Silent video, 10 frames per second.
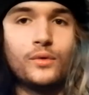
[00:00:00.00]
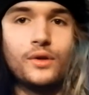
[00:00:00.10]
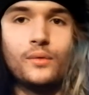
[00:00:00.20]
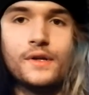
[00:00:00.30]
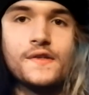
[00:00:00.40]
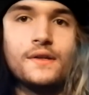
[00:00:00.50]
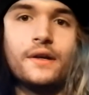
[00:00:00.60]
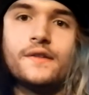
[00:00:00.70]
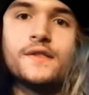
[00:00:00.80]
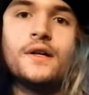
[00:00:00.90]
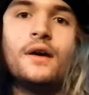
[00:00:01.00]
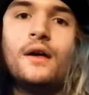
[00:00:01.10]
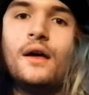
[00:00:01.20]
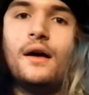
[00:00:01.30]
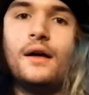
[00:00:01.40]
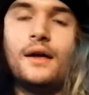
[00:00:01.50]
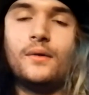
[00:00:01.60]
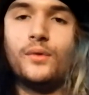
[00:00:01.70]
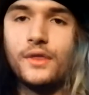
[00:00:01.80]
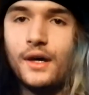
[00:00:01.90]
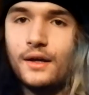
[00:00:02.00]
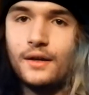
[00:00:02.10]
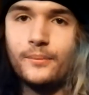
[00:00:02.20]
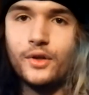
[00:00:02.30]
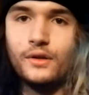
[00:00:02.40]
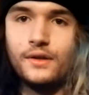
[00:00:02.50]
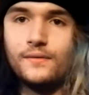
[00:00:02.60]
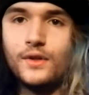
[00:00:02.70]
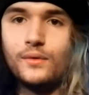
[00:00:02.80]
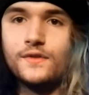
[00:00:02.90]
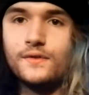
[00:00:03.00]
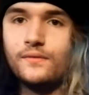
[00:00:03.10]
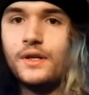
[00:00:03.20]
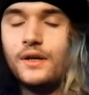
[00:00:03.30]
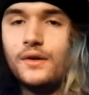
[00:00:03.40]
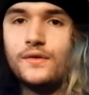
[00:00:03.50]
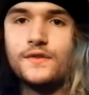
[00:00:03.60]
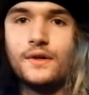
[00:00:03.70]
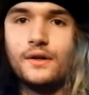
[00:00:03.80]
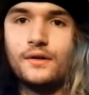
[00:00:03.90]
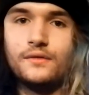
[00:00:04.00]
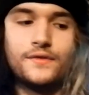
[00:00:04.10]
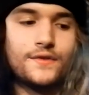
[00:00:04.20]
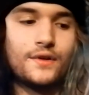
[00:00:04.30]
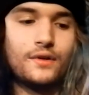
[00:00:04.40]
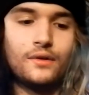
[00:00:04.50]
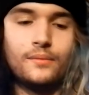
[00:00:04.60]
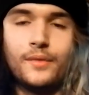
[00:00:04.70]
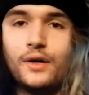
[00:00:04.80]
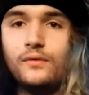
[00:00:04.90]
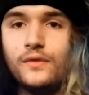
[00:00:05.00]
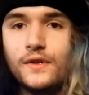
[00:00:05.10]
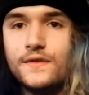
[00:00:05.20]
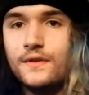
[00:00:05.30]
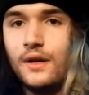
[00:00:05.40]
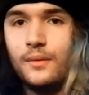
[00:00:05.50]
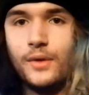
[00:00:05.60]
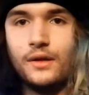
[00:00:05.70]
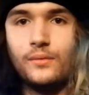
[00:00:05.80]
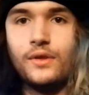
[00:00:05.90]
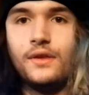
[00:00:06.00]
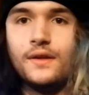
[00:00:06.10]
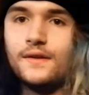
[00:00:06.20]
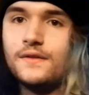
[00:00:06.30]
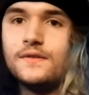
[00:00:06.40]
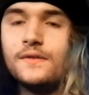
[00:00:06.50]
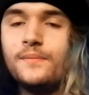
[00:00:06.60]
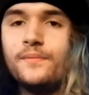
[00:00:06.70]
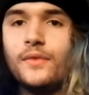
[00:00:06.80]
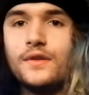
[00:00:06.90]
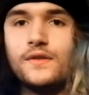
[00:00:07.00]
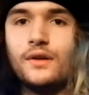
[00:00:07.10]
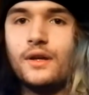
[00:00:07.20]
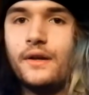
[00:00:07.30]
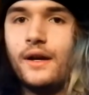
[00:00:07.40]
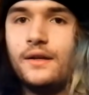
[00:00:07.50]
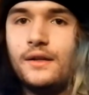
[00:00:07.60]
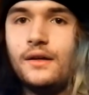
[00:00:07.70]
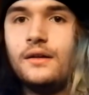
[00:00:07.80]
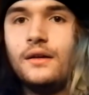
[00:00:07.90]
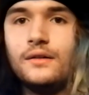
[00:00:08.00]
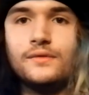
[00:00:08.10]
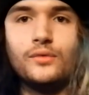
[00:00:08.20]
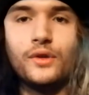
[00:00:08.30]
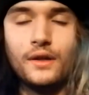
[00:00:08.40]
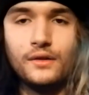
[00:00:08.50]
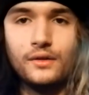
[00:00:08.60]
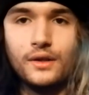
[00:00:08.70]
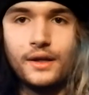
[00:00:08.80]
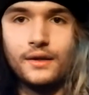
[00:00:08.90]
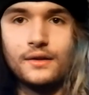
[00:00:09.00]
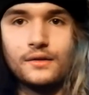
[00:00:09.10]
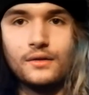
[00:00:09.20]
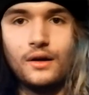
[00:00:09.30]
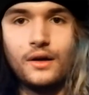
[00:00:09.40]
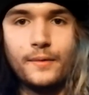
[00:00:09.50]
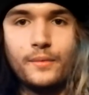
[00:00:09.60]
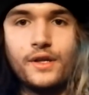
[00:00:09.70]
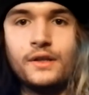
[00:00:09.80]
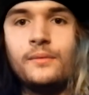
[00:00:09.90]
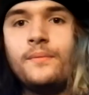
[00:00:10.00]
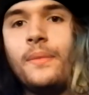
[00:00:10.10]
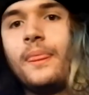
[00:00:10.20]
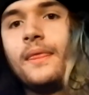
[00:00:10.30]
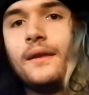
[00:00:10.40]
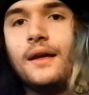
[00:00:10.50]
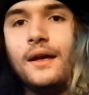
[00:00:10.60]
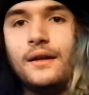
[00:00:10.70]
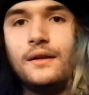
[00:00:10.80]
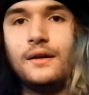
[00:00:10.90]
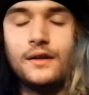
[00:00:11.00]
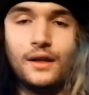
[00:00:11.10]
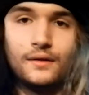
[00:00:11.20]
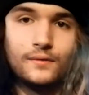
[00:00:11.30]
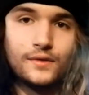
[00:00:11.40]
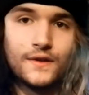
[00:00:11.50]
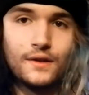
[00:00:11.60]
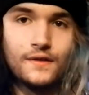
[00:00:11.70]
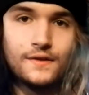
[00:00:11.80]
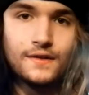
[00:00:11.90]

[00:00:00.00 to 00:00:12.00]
what you want to see next. And with that, I'm going to leave you with some videos of some outfits that I made with these, so you can get an idea of what they look like on me. And yeah, I'll see you guys